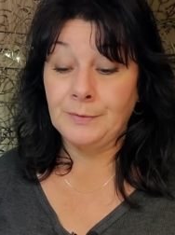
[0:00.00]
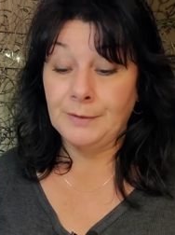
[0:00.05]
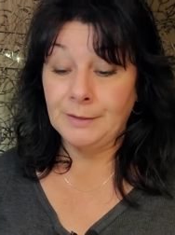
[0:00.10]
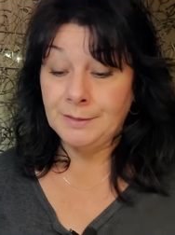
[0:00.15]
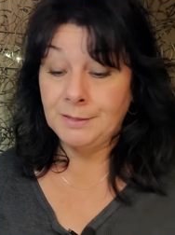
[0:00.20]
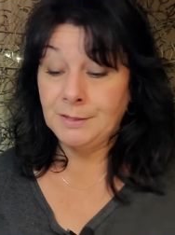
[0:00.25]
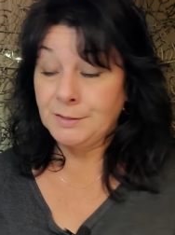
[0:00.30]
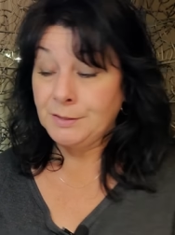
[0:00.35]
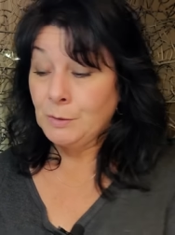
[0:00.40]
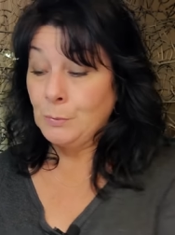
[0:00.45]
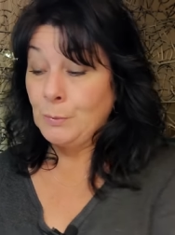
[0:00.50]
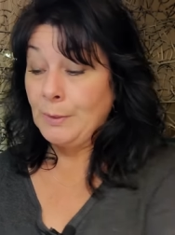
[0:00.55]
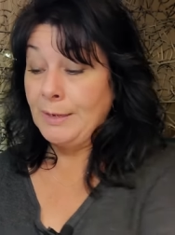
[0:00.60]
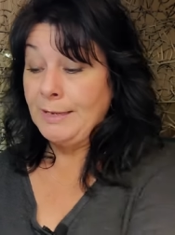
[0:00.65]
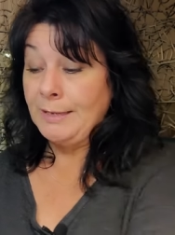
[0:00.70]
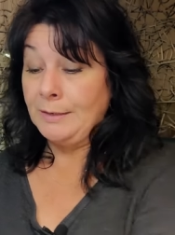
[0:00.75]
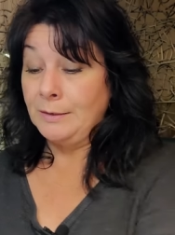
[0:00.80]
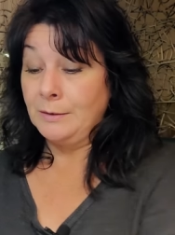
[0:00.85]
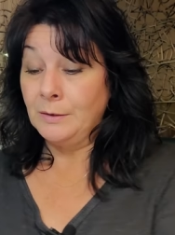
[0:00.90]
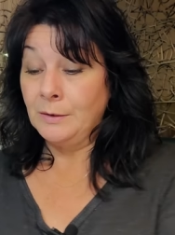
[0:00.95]
This is a
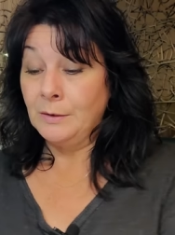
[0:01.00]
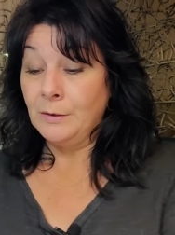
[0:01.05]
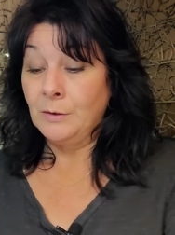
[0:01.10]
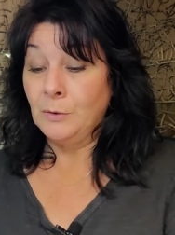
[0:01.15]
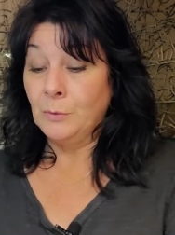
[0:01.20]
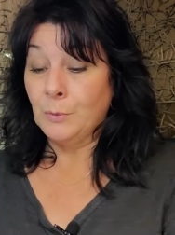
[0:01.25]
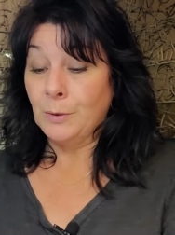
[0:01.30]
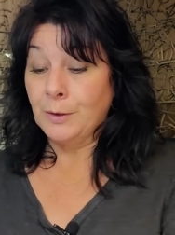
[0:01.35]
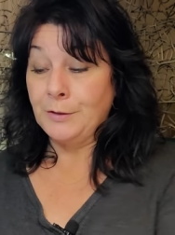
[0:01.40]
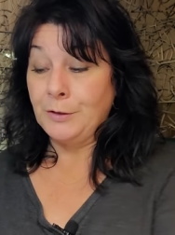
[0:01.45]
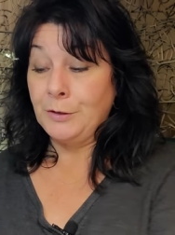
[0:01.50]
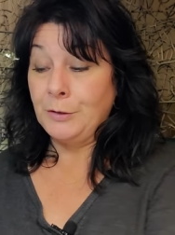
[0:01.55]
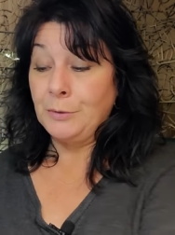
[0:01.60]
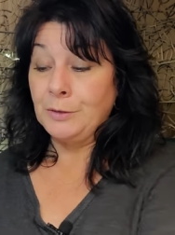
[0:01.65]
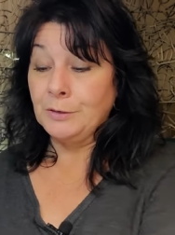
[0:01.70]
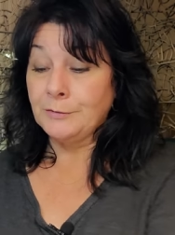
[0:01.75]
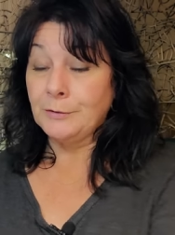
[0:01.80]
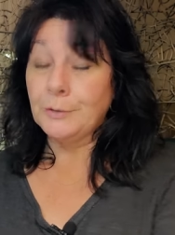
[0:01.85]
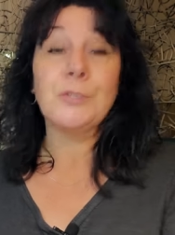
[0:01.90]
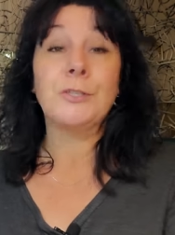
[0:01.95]
win. Where the
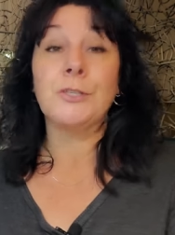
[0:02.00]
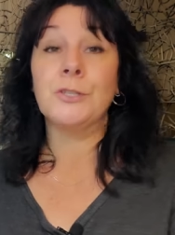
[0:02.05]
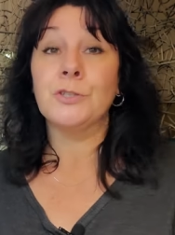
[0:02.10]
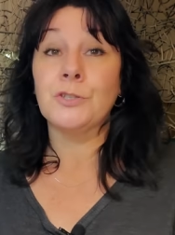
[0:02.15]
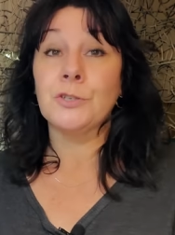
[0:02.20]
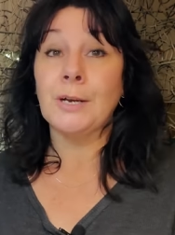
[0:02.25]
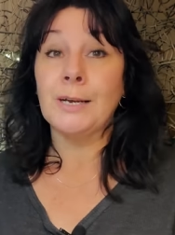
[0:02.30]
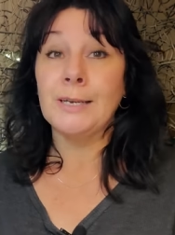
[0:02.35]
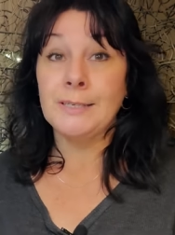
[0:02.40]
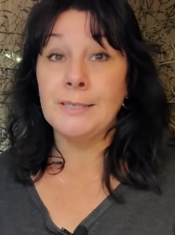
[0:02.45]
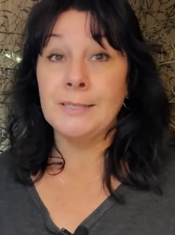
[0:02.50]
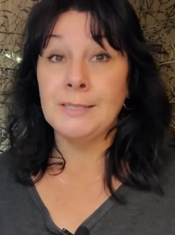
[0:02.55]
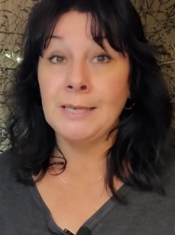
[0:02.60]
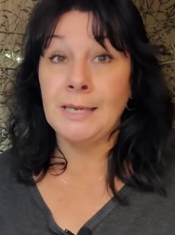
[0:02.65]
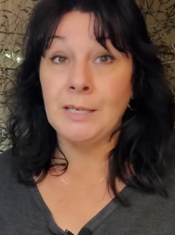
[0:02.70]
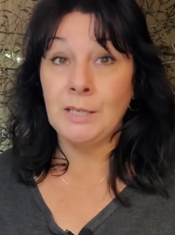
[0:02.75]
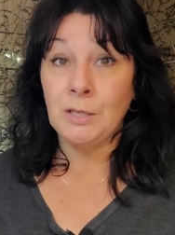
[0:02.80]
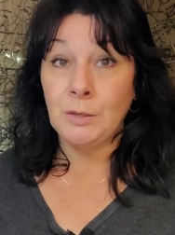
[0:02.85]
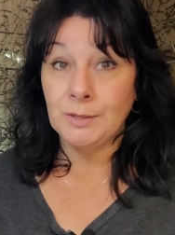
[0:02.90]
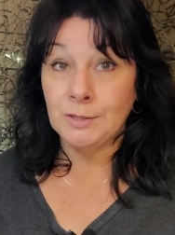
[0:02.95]
universe is trying to
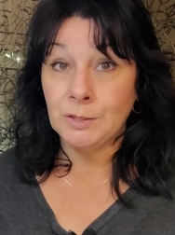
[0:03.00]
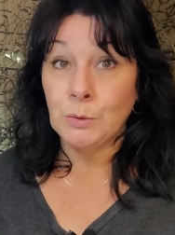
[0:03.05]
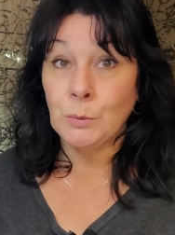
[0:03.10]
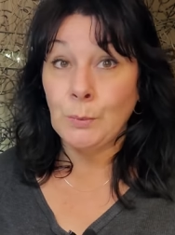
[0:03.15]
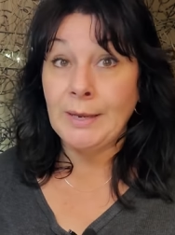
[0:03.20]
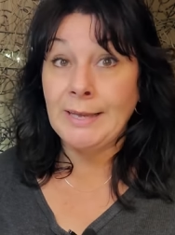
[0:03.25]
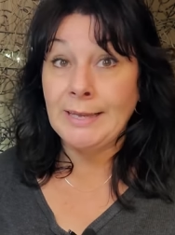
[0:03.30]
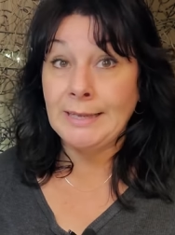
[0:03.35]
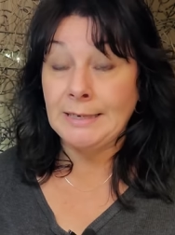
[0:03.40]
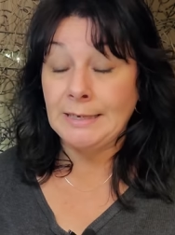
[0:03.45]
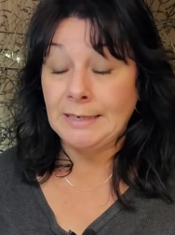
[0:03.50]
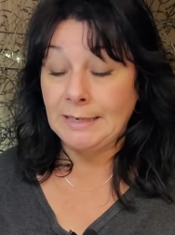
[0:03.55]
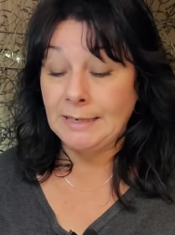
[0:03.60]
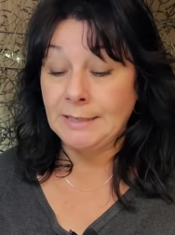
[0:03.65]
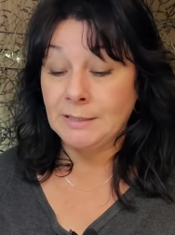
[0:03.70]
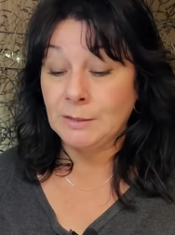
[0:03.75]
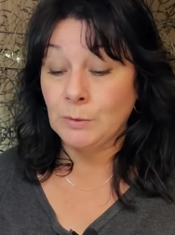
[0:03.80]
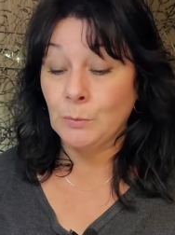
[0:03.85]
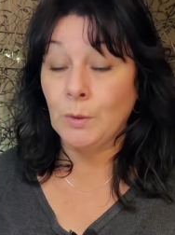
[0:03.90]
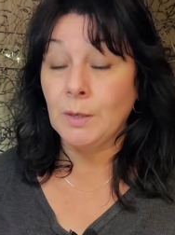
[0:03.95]
take you, it's a win.
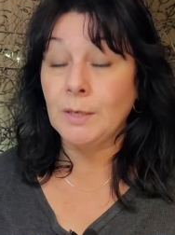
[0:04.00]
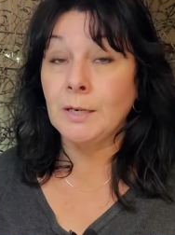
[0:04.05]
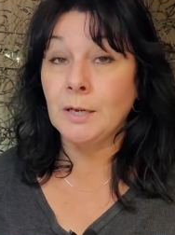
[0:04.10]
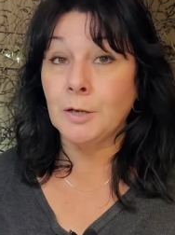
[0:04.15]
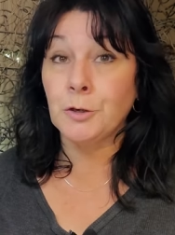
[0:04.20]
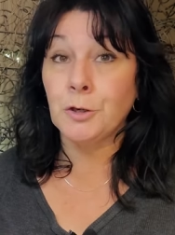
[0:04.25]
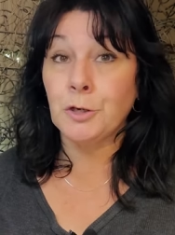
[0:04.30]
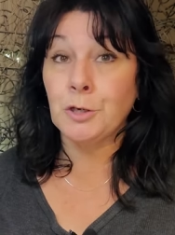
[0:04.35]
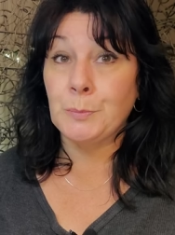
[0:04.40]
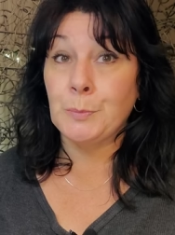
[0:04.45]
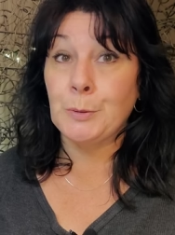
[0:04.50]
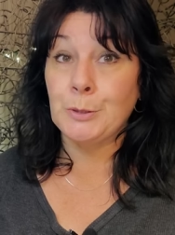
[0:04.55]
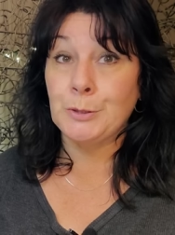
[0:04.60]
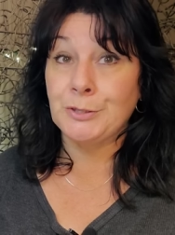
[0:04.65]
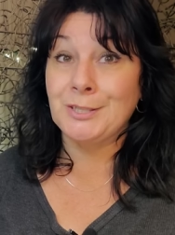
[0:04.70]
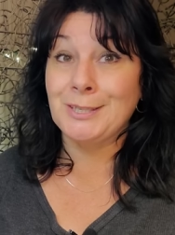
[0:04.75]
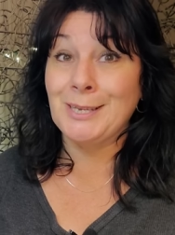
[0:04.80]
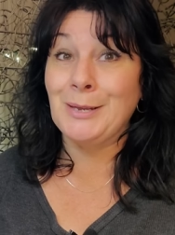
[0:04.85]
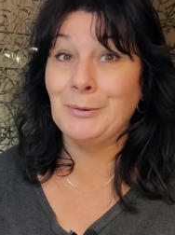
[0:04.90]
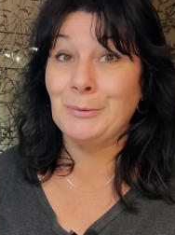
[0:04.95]
It's a
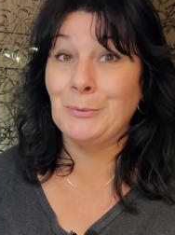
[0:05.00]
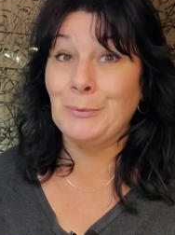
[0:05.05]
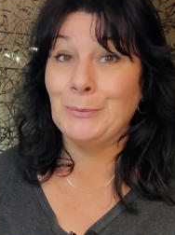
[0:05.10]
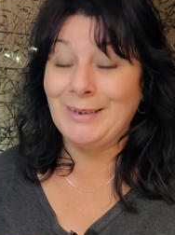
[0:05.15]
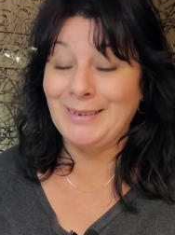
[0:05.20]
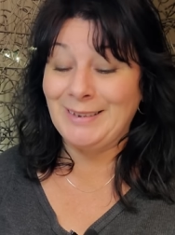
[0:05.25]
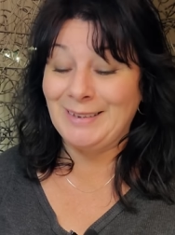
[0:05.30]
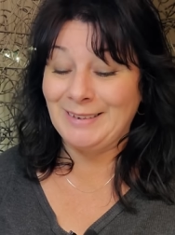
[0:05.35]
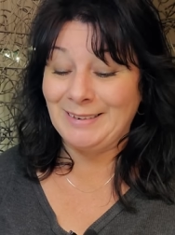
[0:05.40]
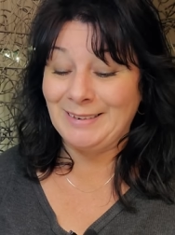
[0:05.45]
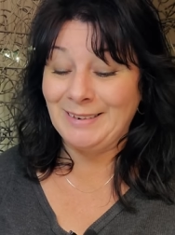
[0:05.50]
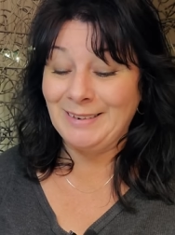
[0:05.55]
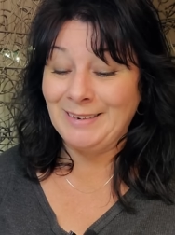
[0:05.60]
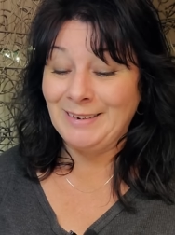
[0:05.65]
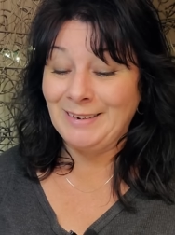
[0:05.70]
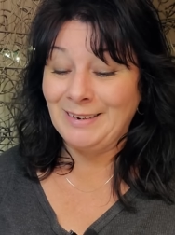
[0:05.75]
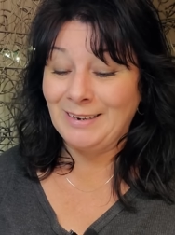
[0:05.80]
100% win.